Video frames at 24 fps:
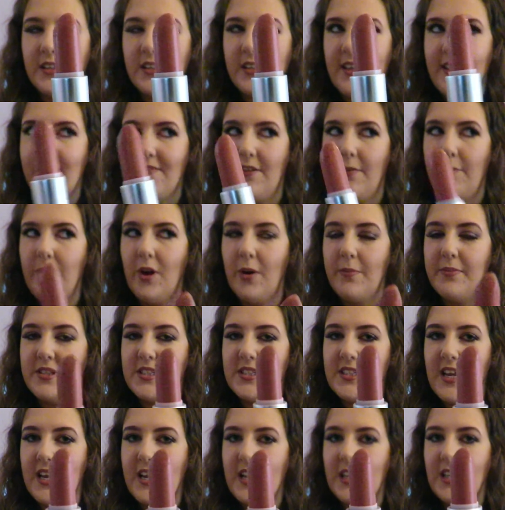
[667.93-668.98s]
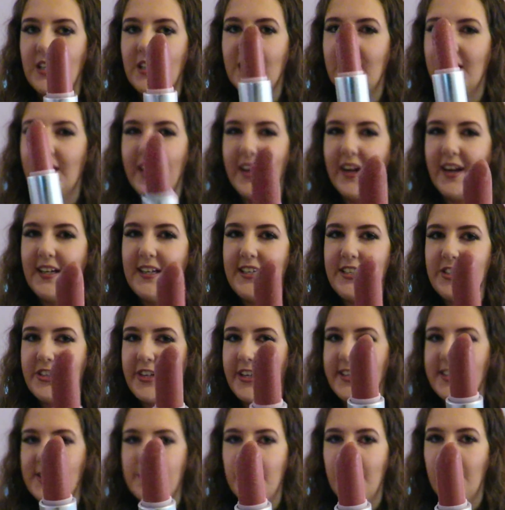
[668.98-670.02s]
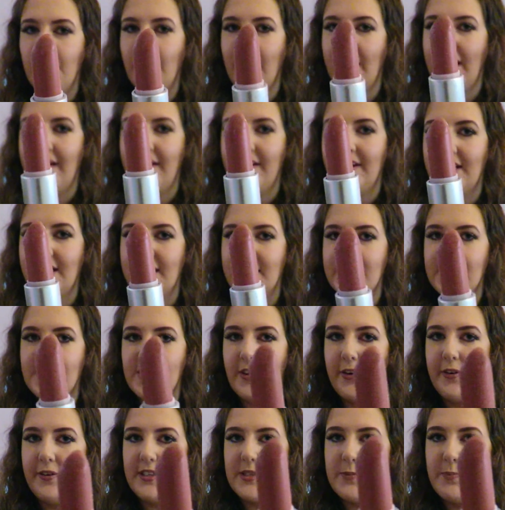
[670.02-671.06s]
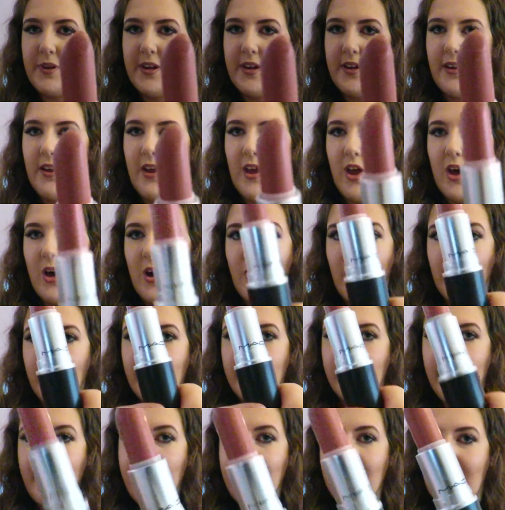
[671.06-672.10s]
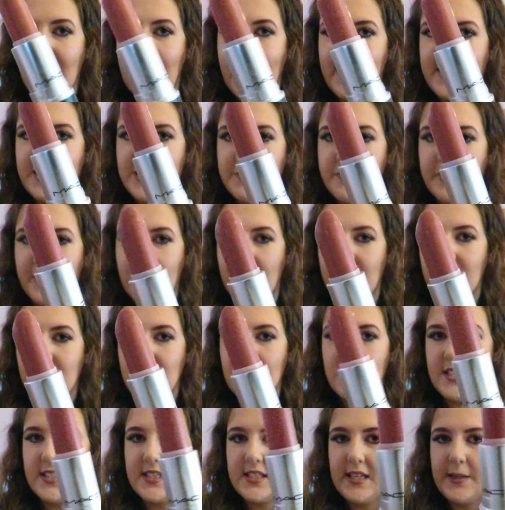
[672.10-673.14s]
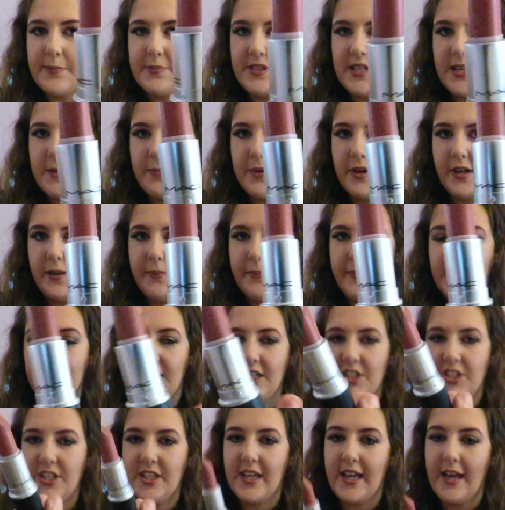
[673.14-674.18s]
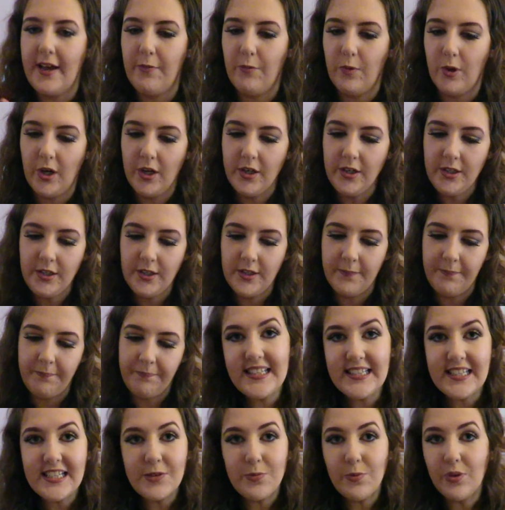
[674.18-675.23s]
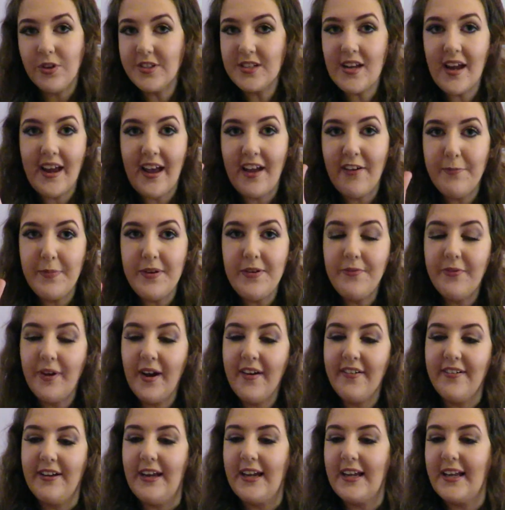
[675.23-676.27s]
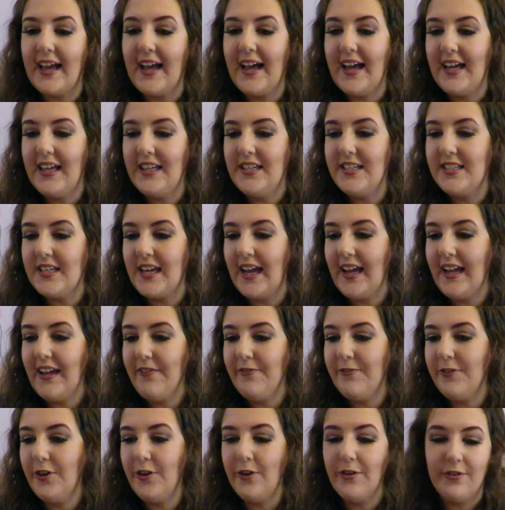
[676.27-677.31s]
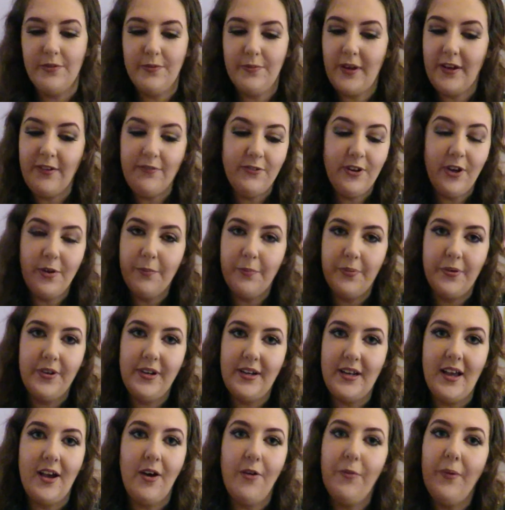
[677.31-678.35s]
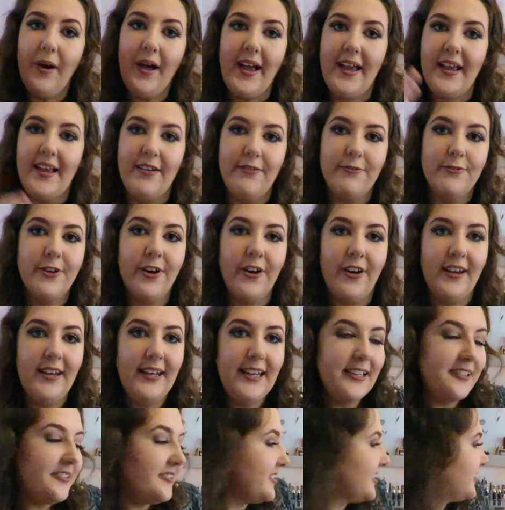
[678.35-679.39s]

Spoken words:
if I'm not mistaken, Kylie Jenner's been wearing this, so it's been on very high demand, this lipstick, but I managed to get one. This is what I have been wearing, and I've not put it away. I've got a little